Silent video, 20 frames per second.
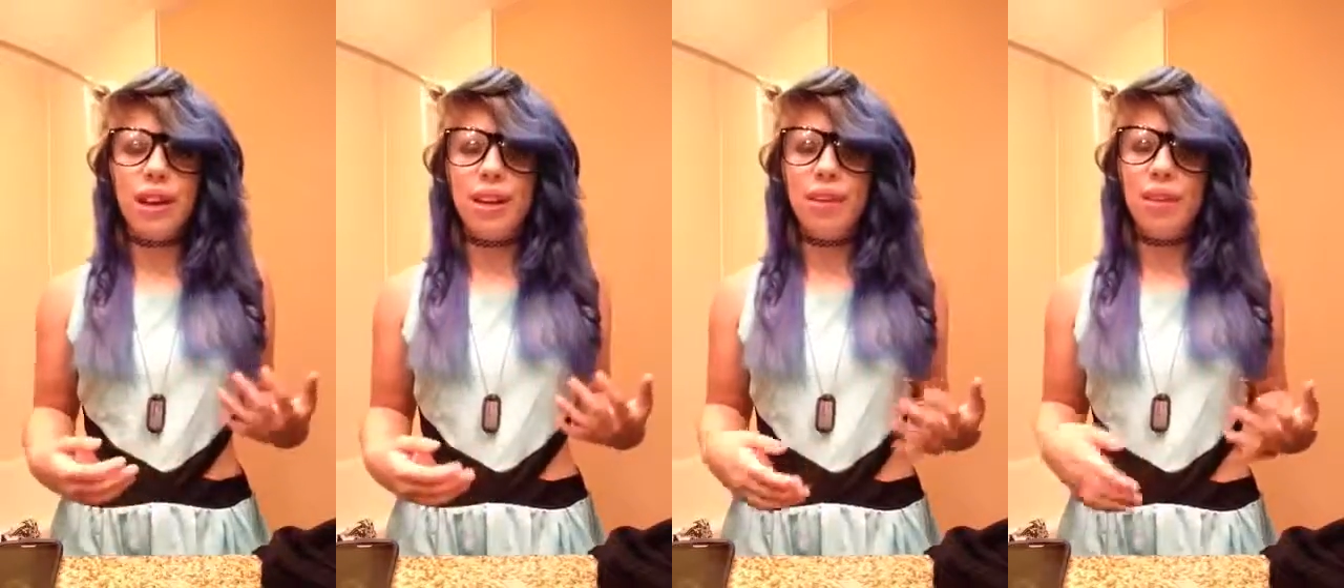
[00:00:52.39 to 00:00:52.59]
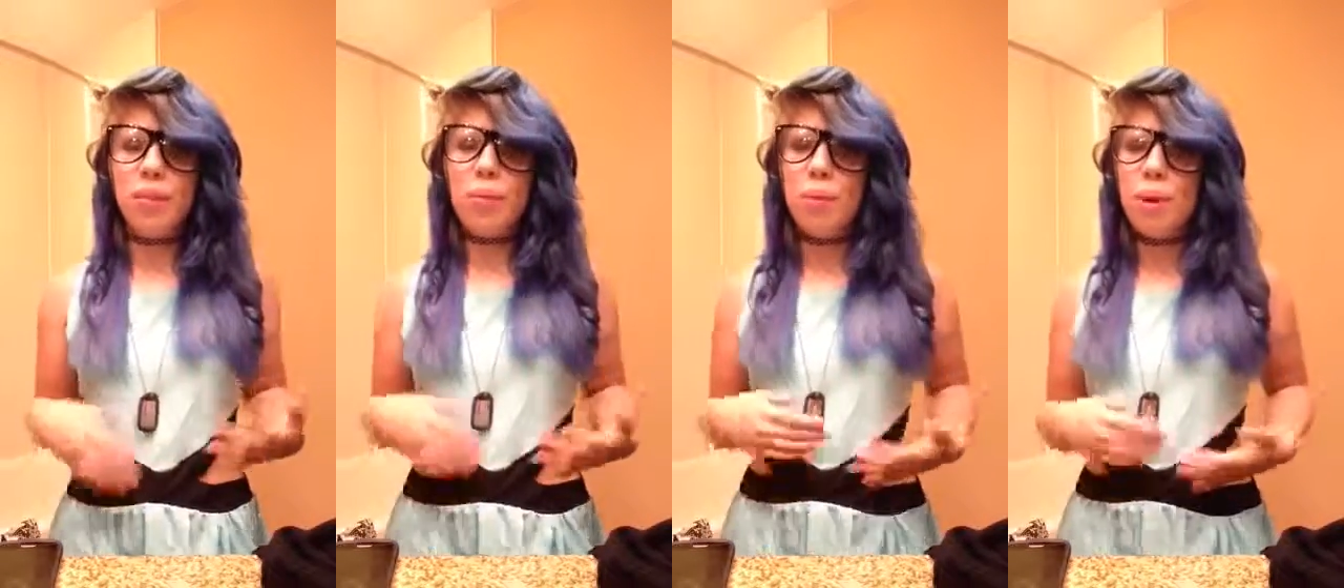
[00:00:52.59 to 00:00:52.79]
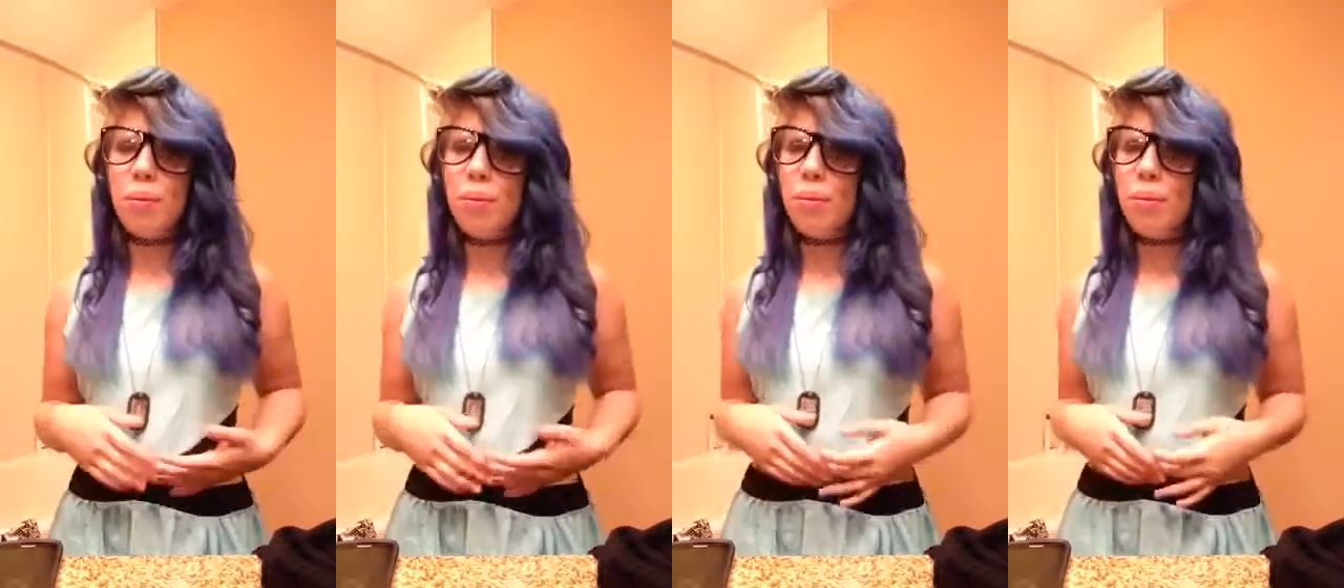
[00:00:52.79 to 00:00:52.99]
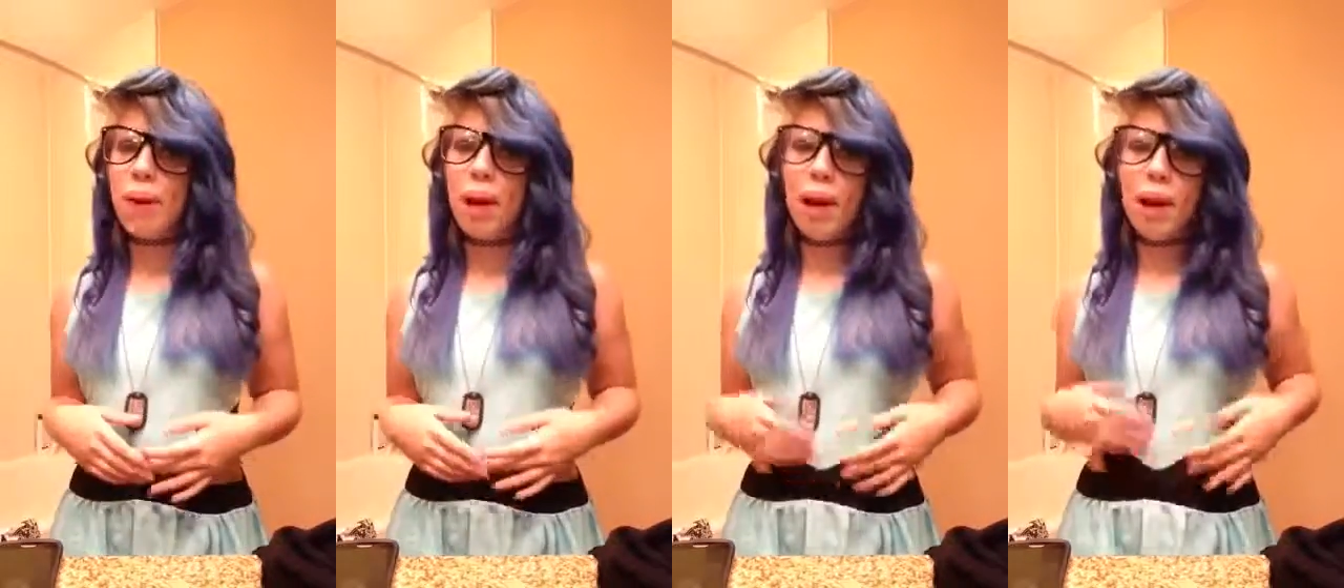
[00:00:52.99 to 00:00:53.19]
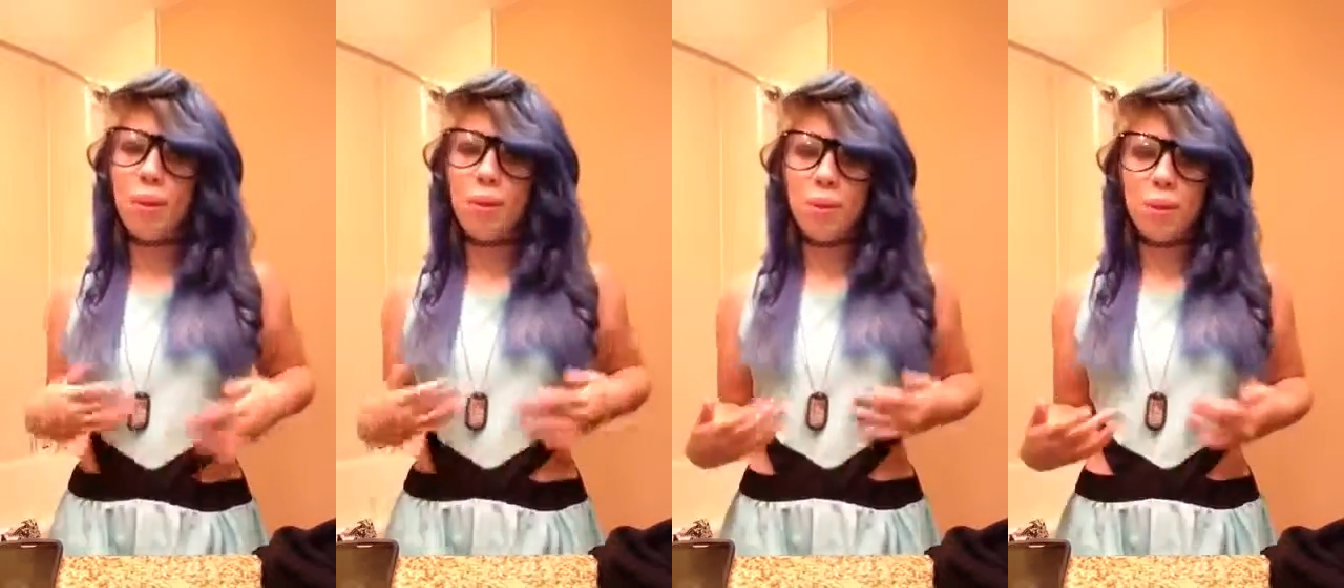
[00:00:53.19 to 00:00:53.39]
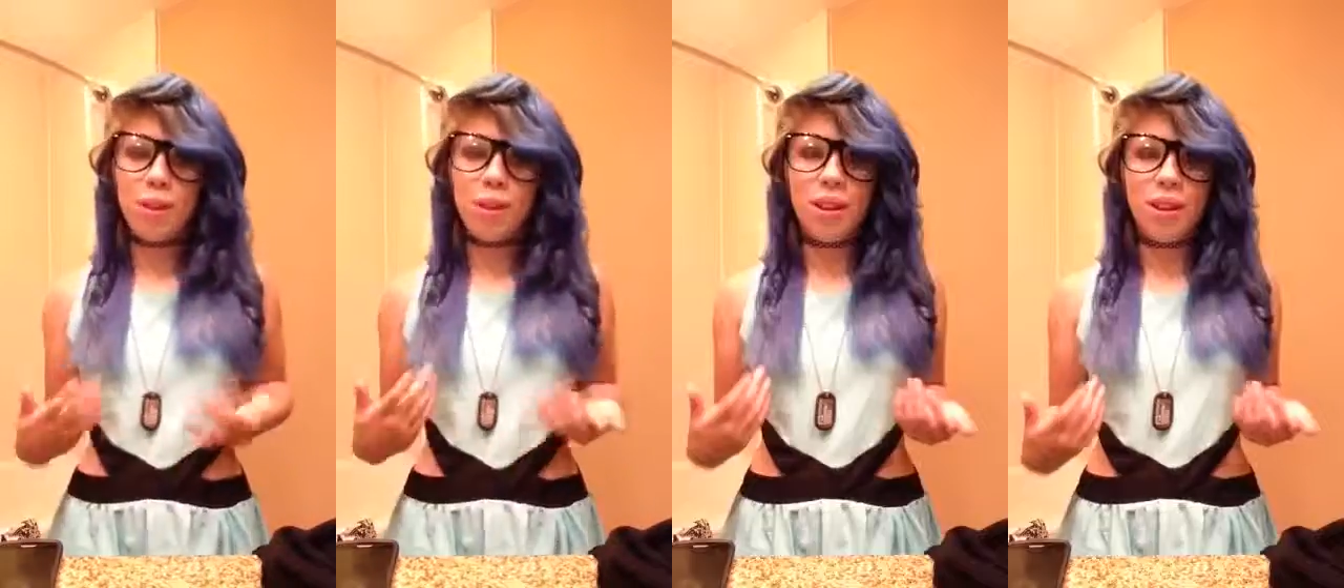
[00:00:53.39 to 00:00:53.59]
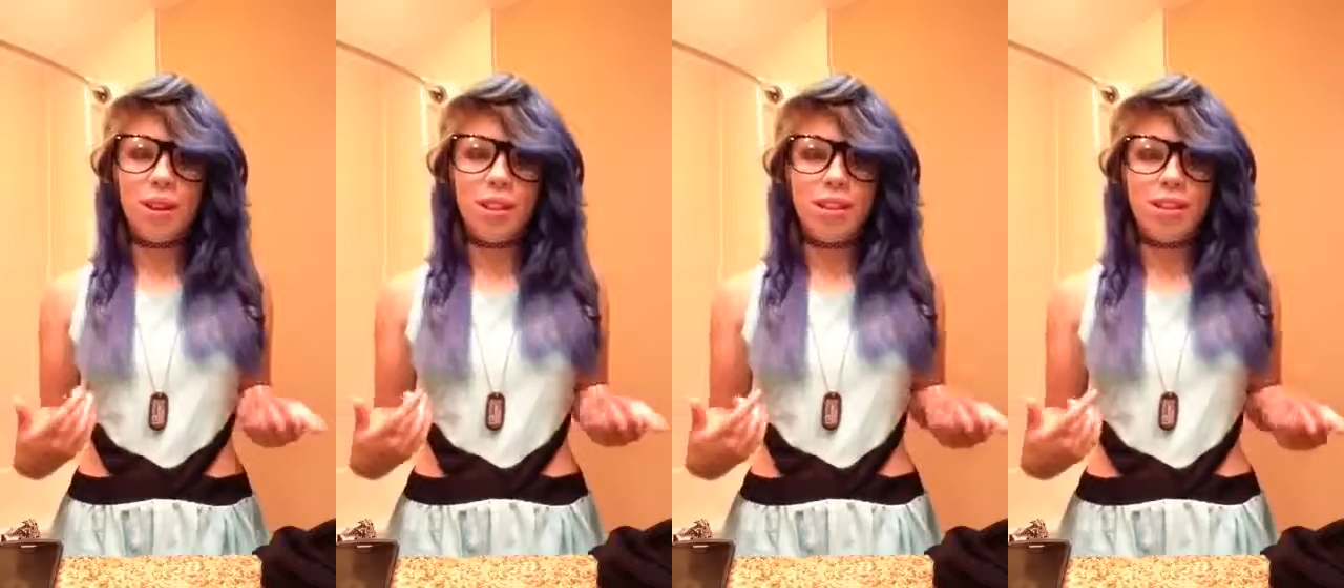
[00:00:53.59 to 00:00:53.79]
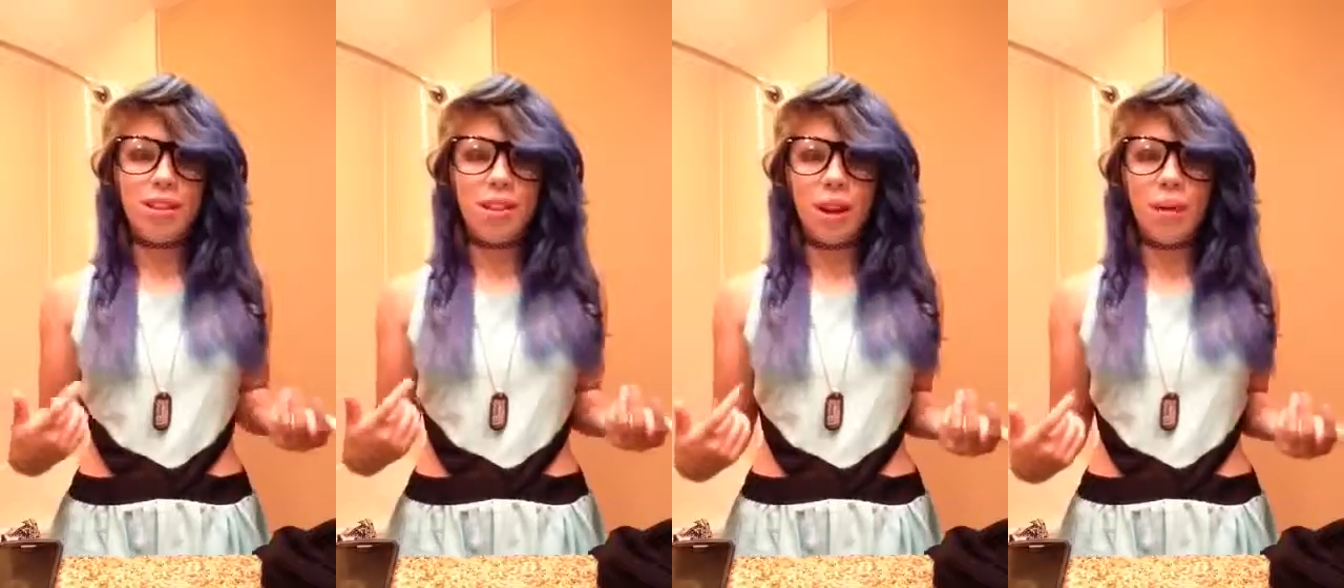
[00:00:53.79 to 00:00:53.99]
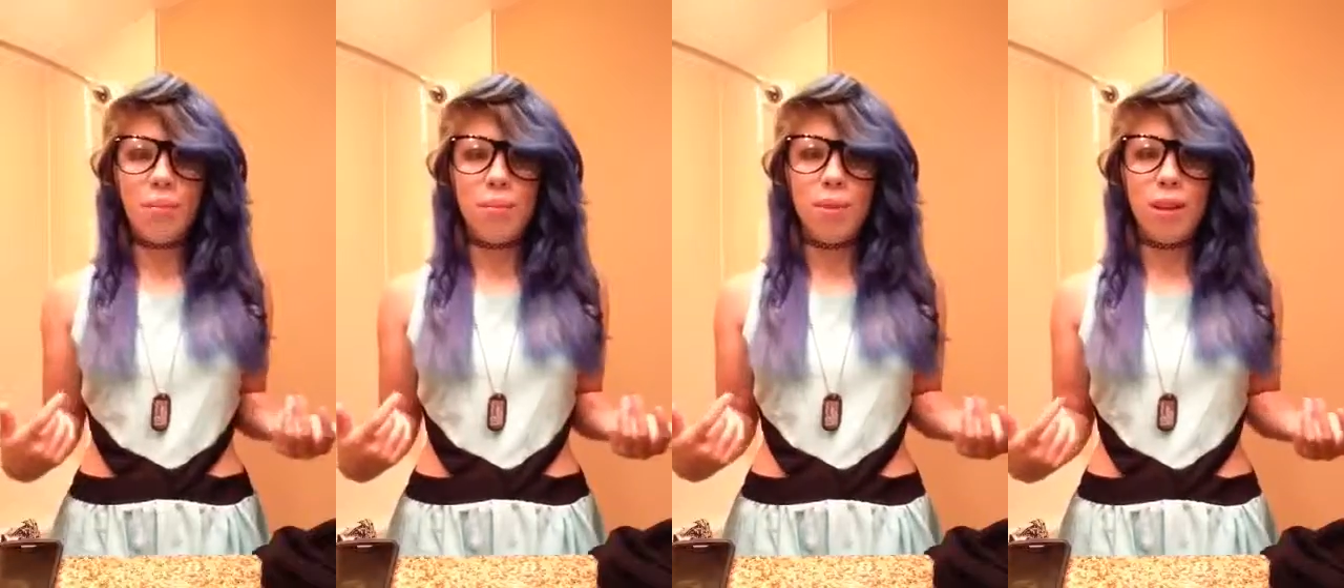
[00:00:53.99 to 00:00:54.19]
Some people might upload on the same